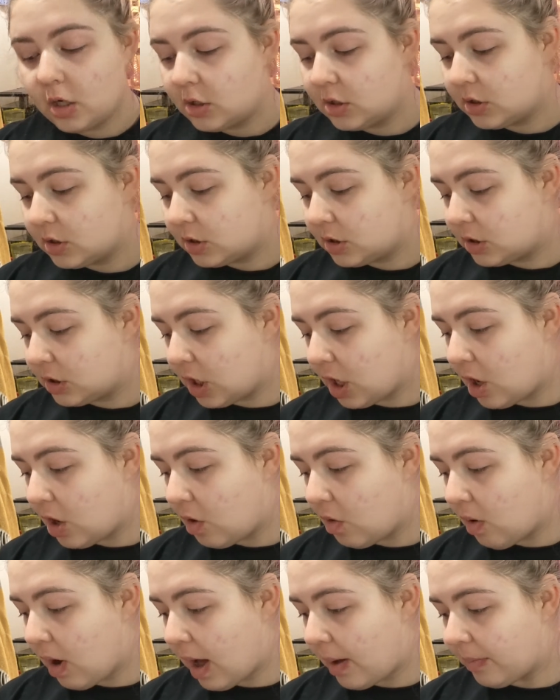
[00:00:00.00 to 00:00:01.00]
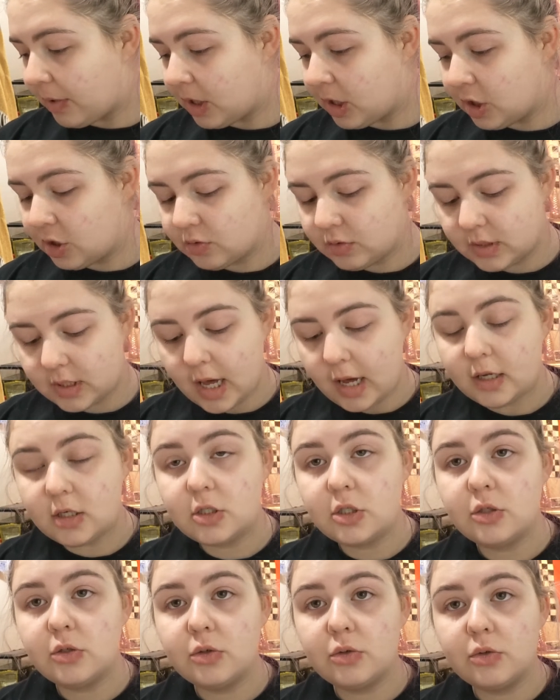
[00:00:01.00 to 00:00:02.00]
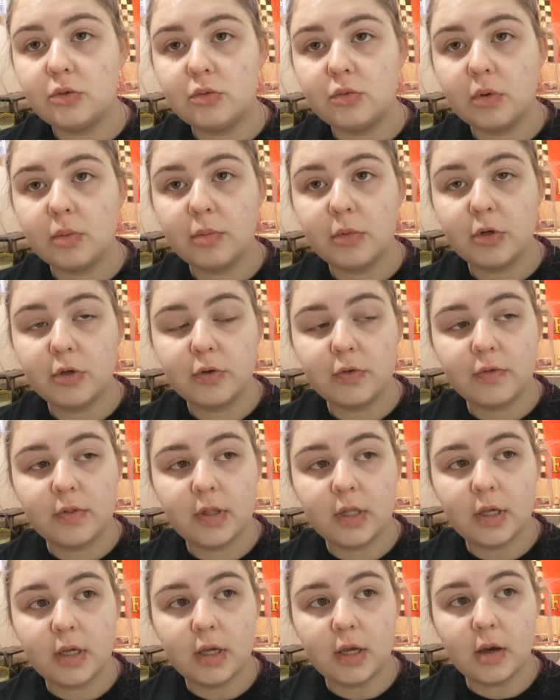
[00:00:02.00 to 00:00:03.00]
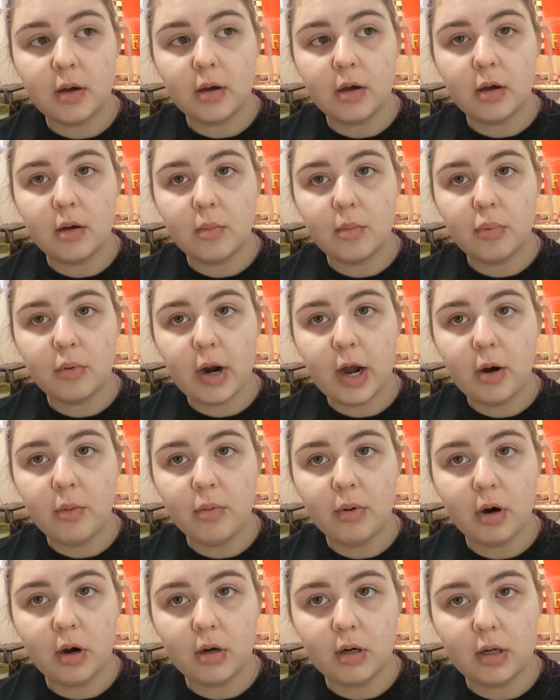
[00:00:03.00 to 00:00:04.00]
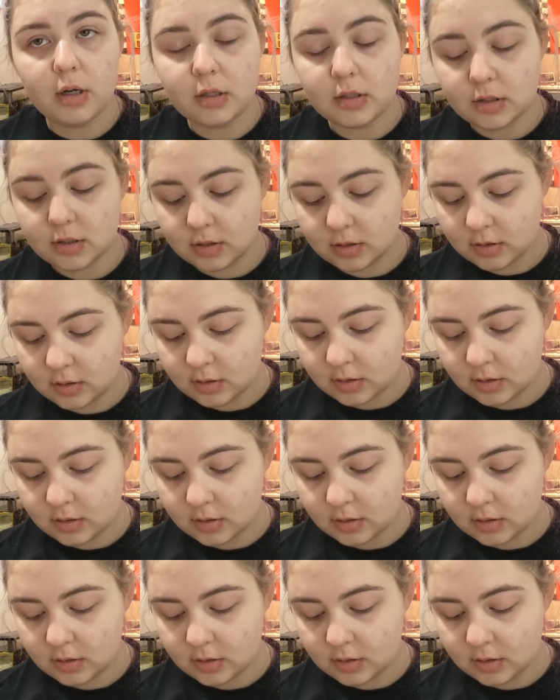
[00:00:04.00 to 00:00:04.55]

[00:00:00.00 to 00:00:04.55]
So I'm going to use that to remove the brow product.